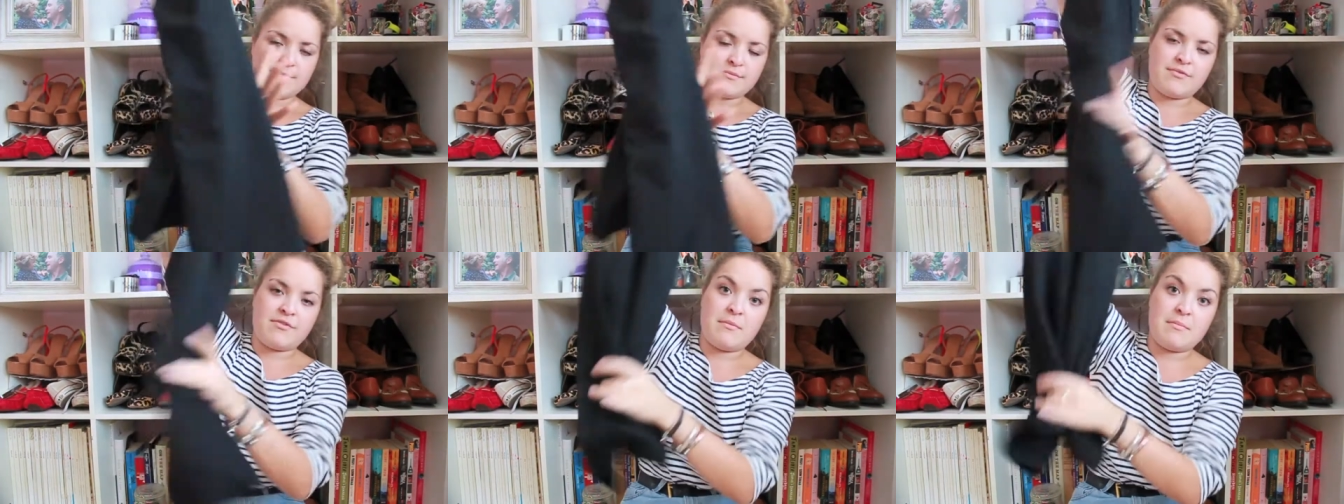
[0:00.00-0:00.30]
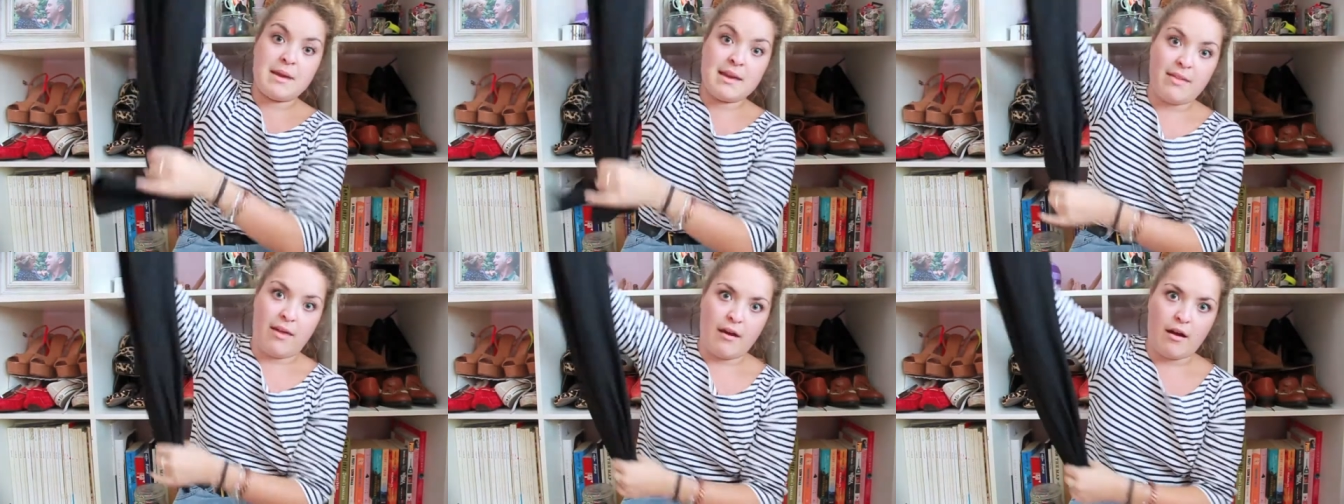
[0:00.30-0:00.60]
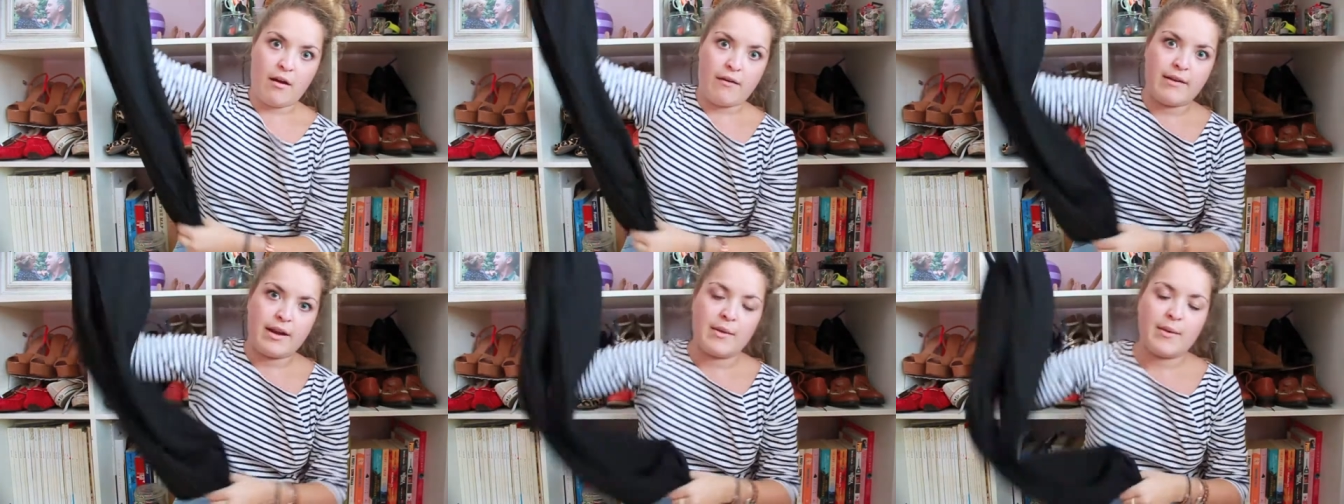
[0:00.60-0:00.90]
For me, they
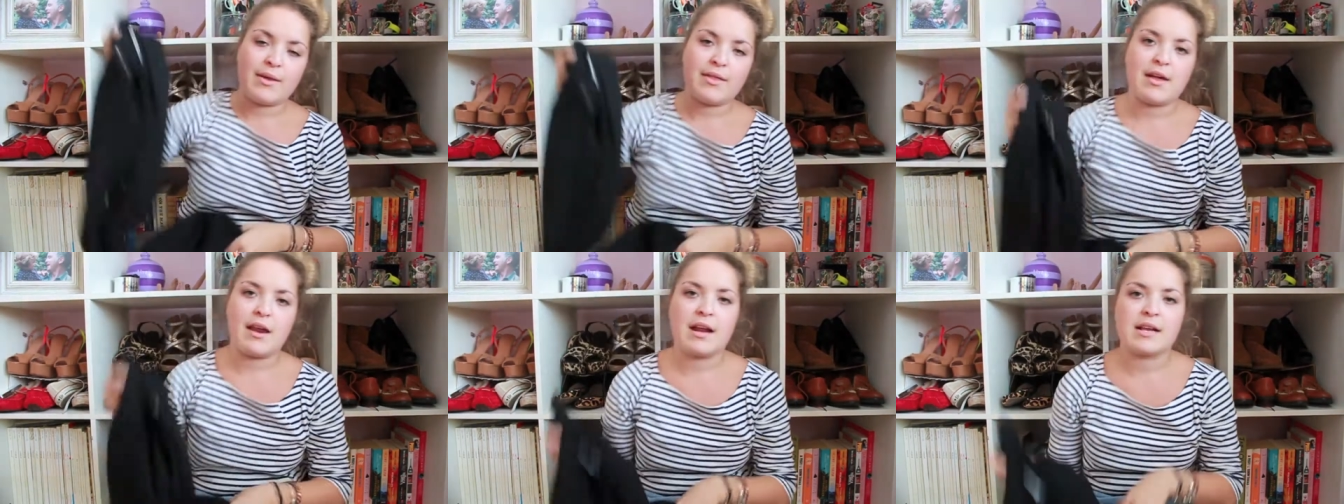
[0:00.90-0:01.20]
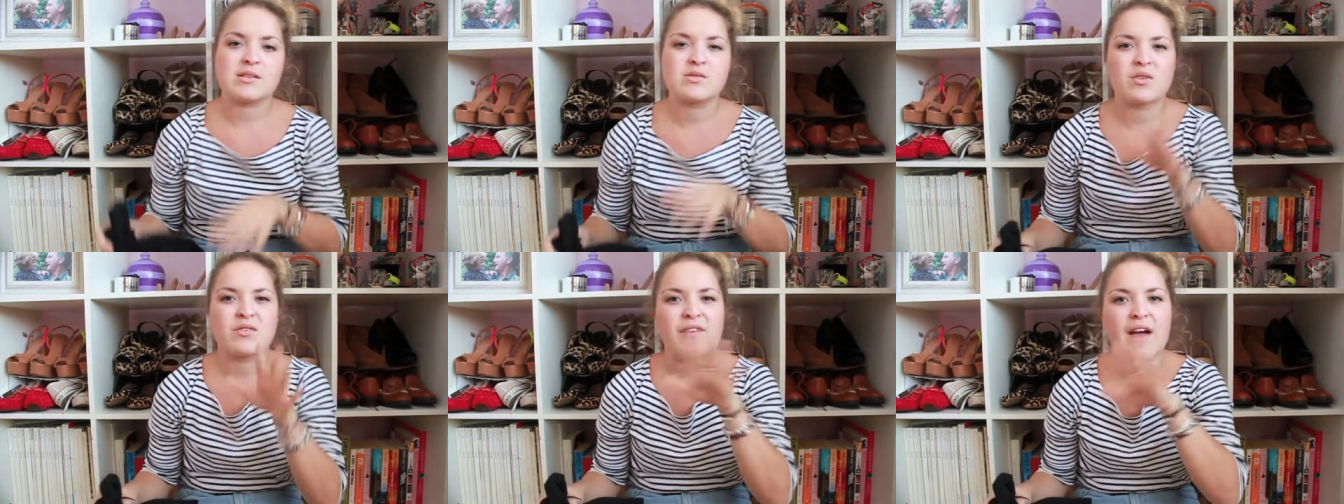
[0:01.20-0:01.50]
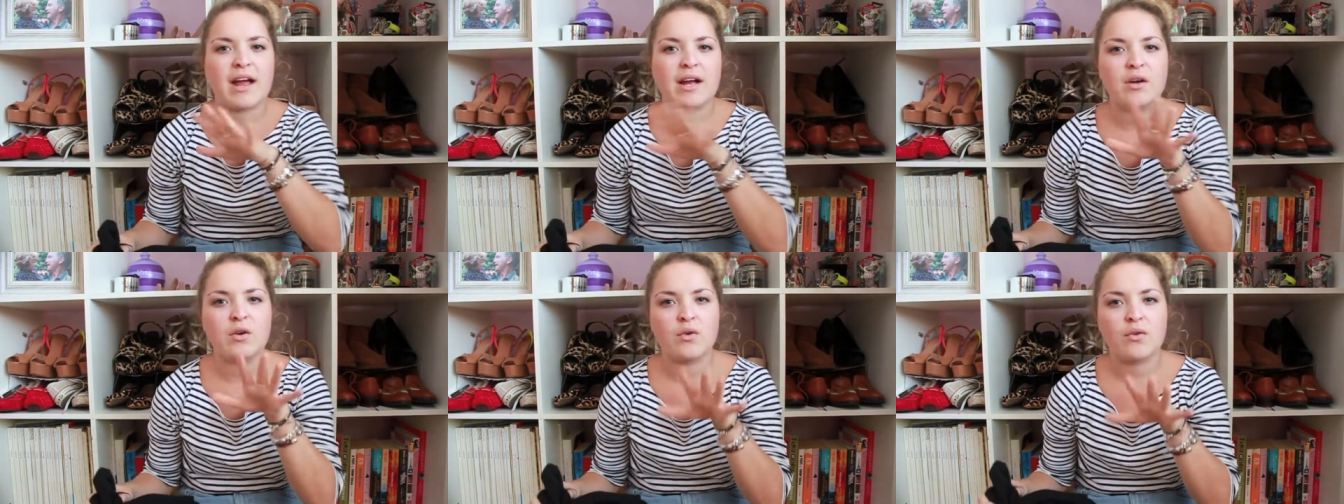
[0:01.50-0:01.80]
are anyway. They're like sort of
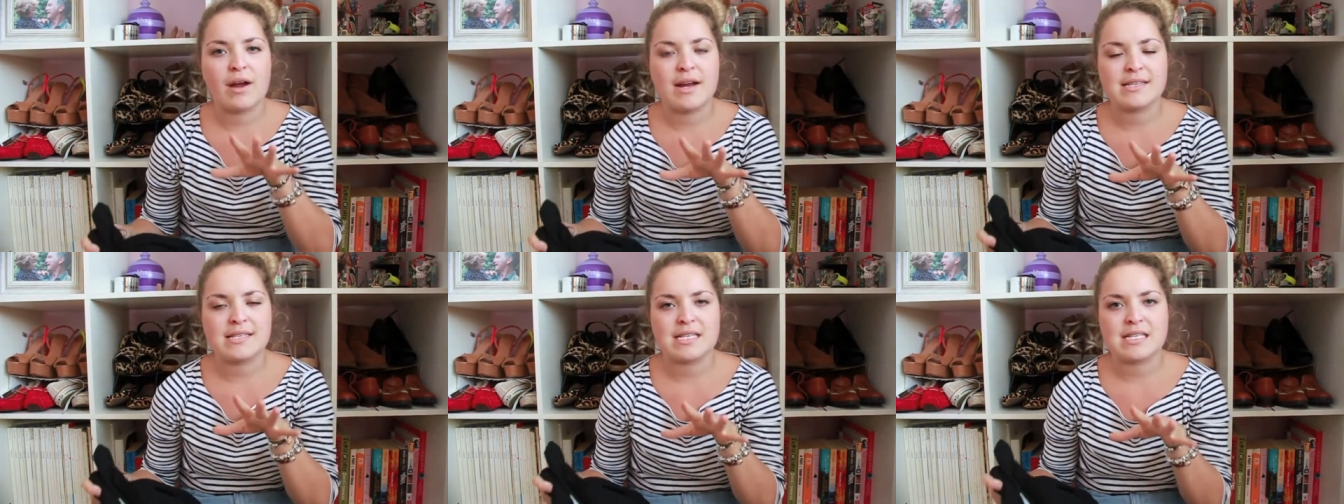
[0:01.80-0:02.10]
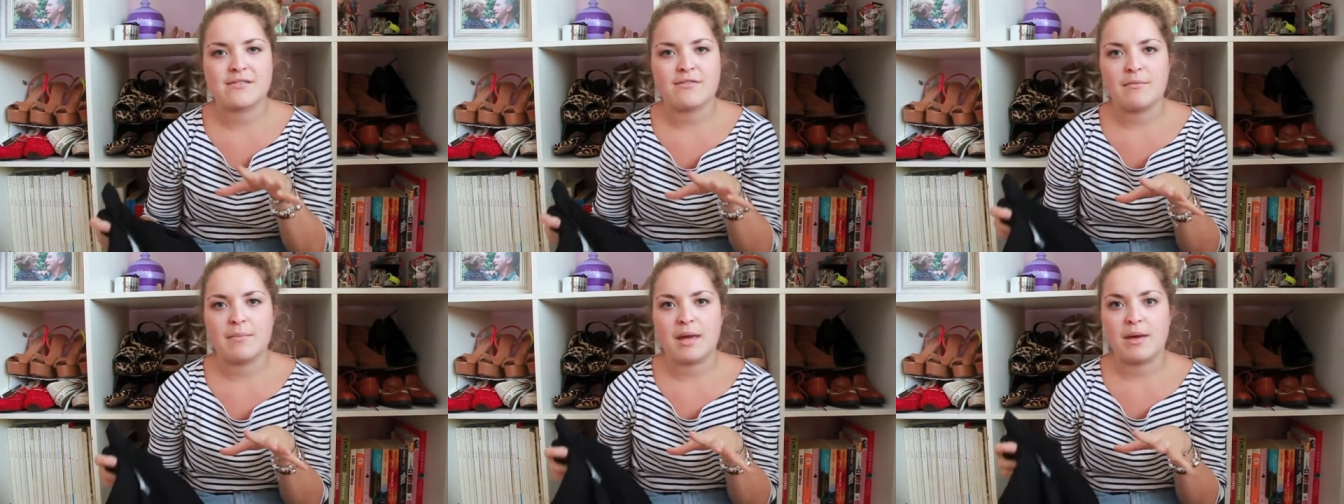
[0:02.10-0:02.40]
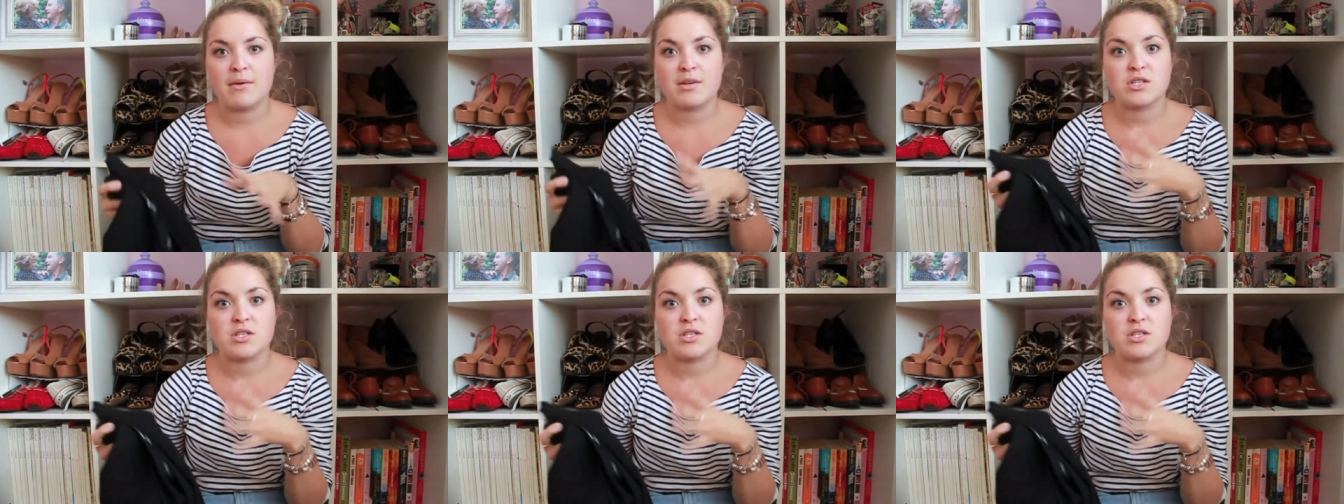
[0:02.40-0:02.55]
ankle grazers for me,